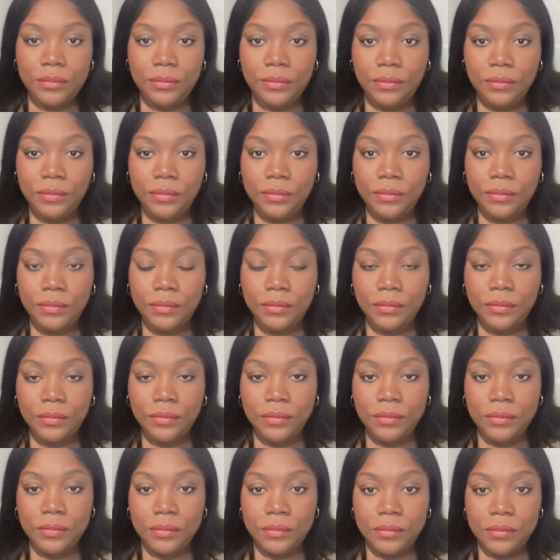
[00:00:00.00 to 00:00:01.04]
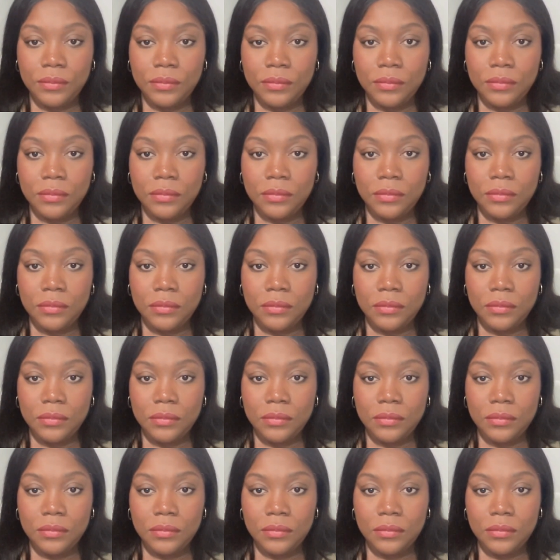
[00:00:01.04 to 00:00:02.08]

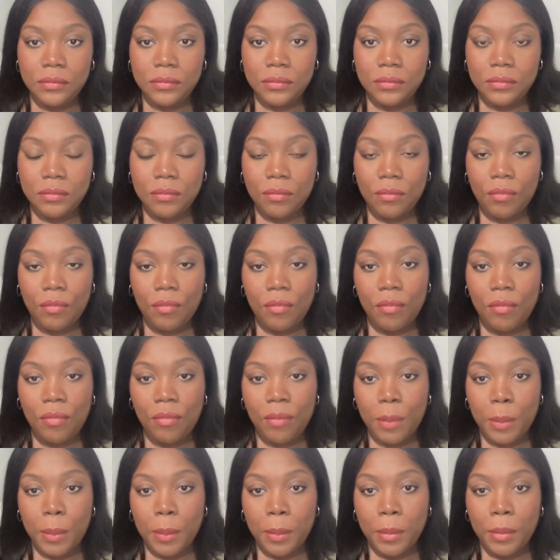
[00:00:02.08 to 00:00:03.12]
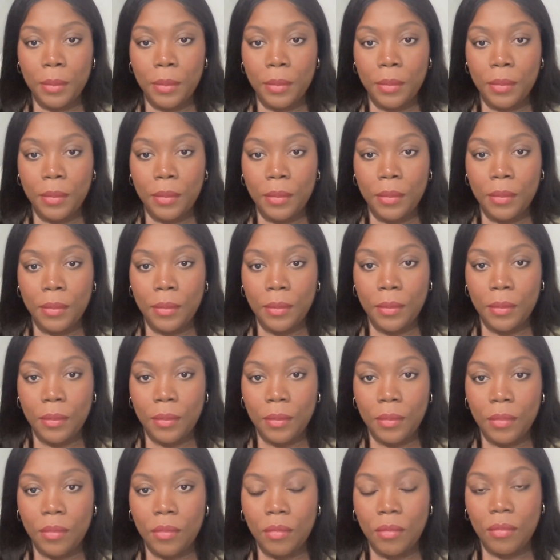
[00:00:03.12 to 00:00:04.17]

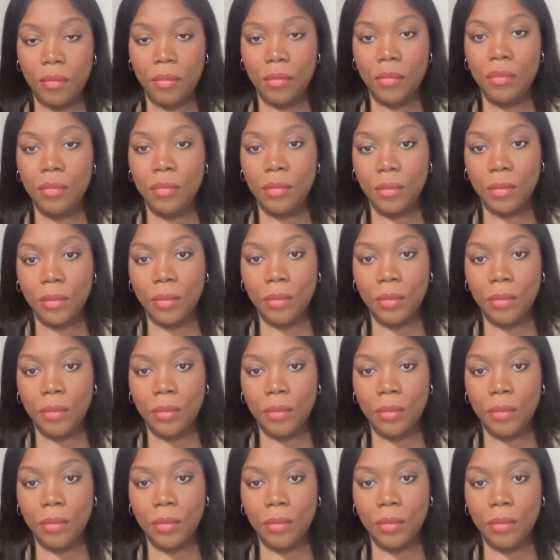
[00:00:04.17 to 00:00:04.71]
[no speech]